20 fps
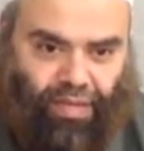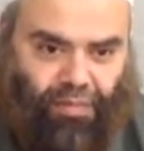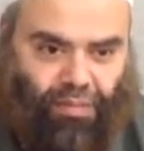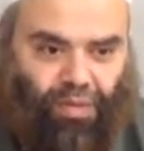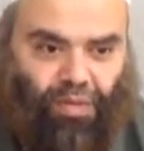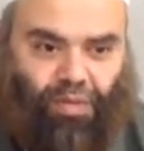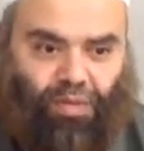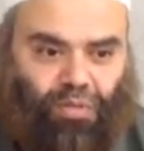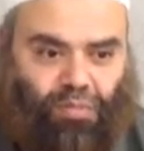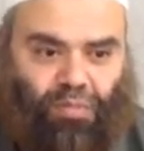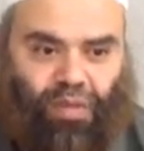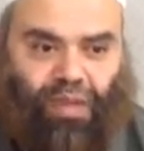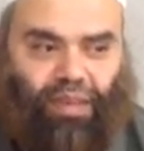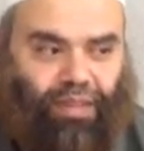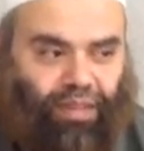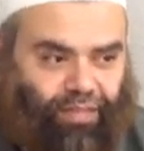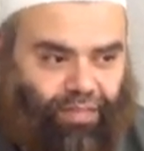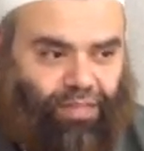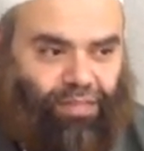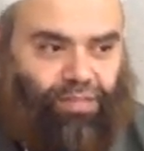Because
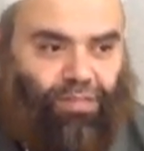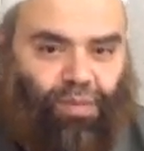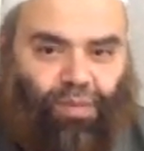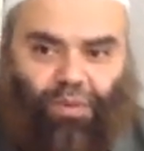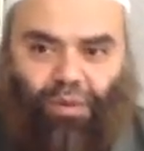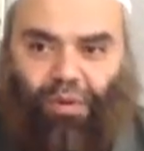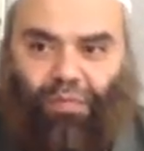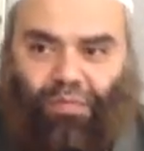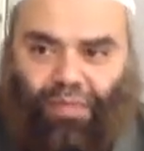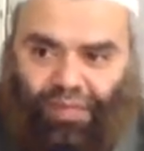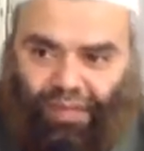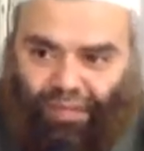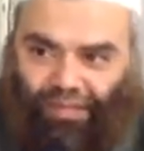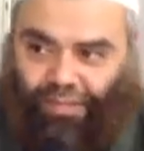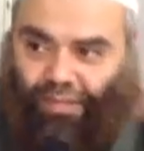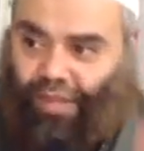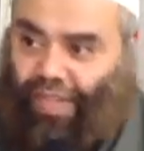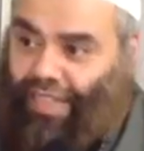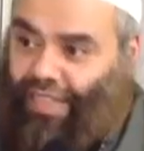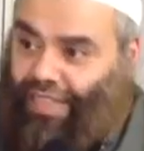many of us would go home and then
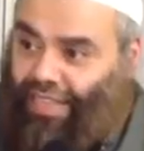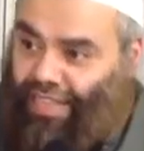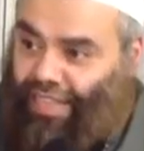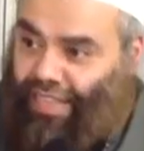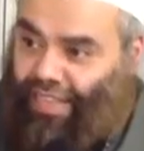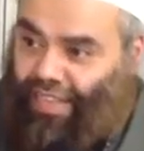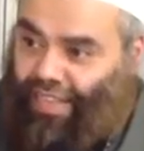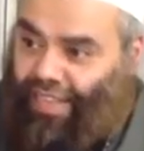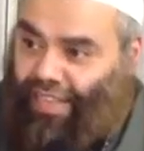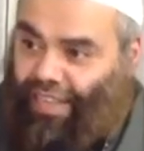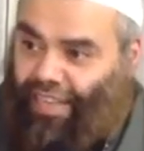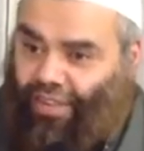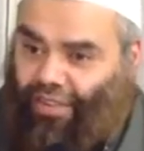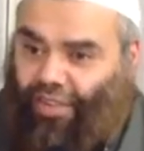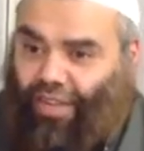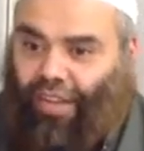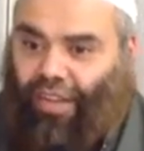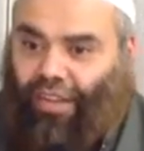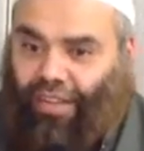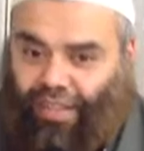forget.
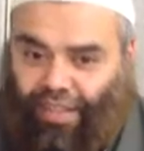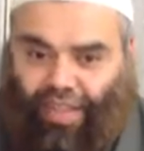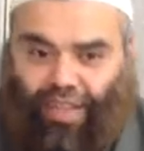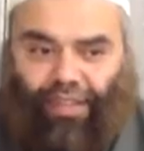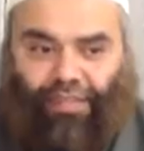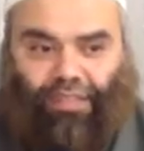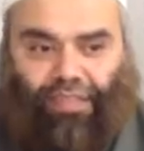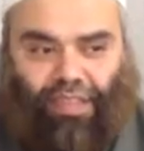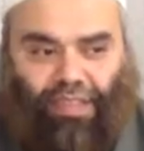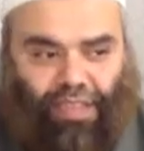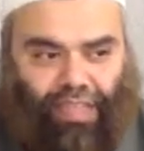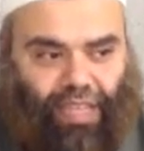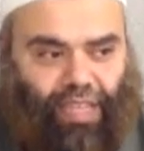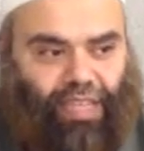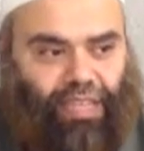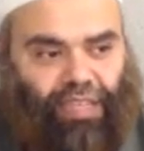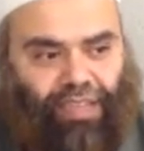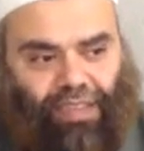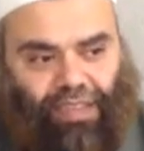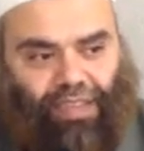Right? And day after
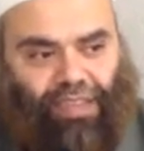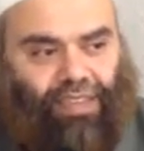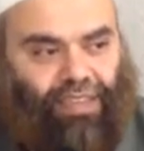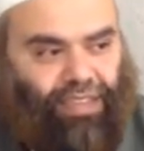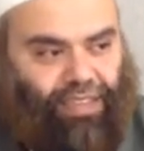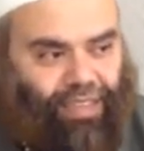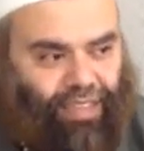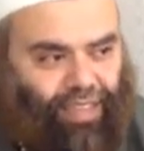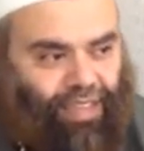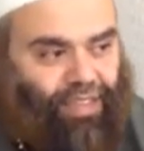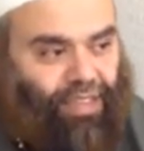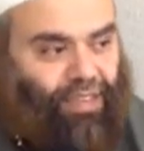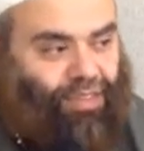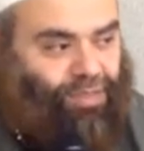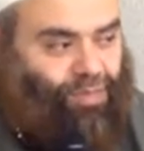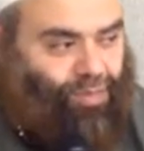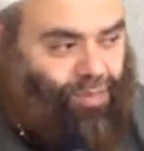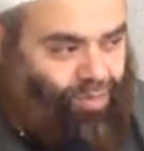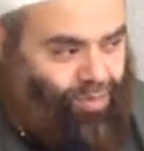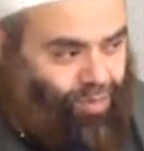day, then
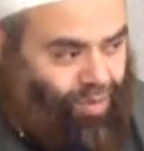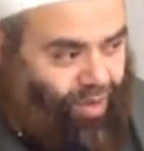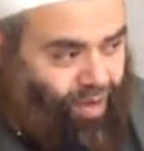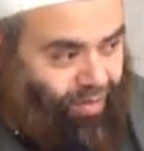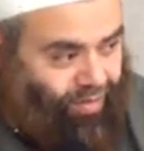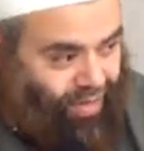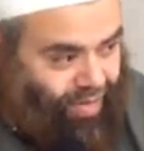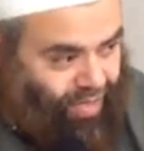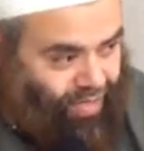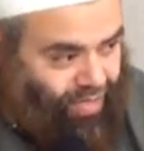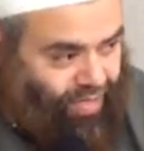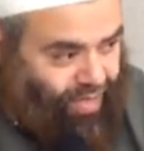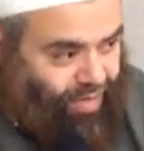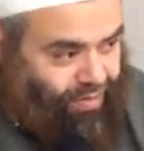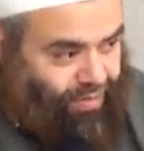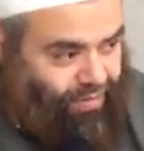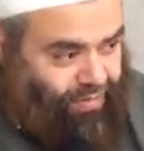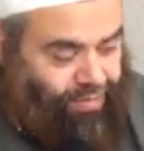there's no sunnah of Isha.